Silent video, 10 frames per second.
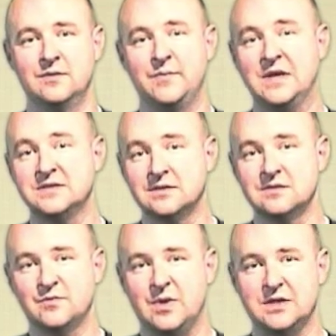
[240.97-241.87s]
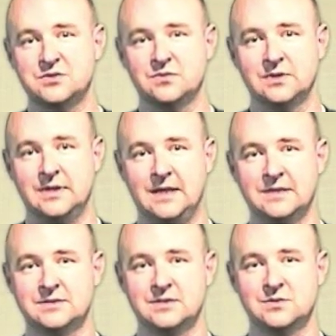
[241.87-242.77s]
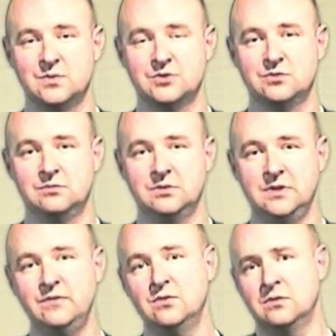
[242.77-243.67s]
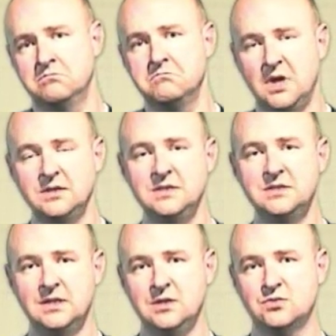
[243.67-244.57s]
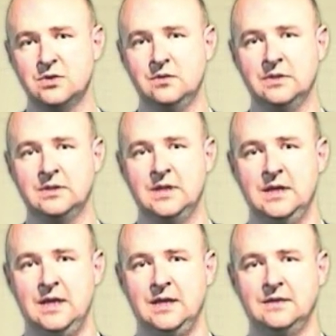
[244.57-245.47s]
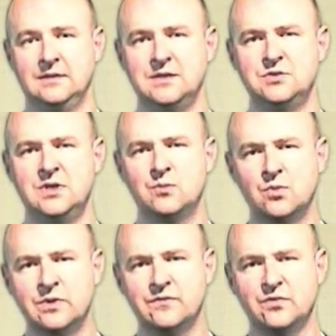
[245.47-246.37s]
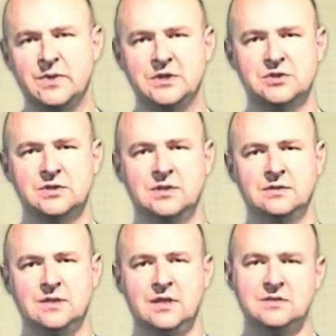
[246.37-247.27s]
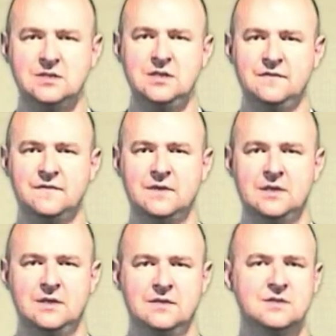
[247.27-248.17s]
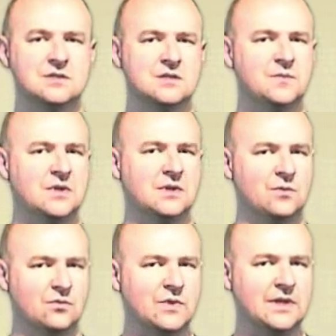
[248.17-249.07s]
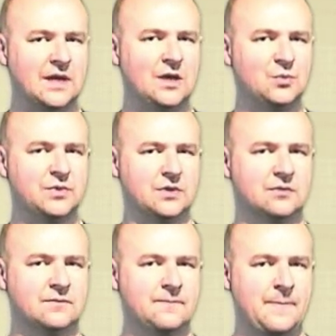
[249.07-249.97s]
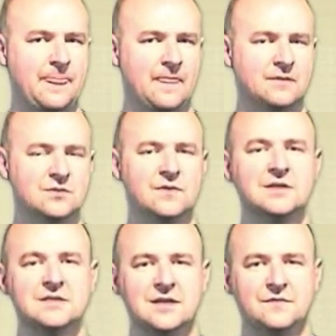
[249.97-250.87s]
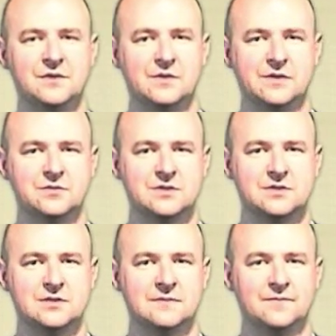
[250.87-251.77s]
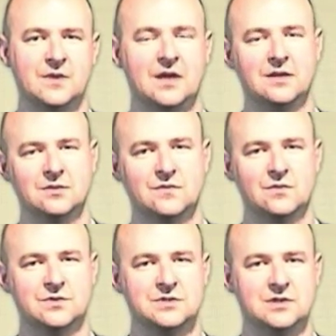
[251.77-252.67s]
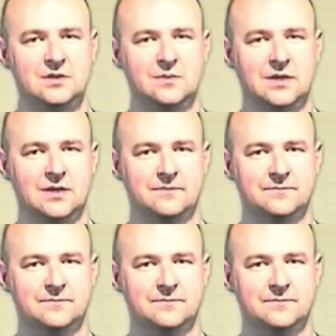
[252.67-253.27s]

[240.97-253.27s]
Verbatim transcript: the basics of postural analysis, which will give you a decent intro and let you get more information and see if this is something that will really help you. So thanks again for your interest, and I'll look forward to seeing you again.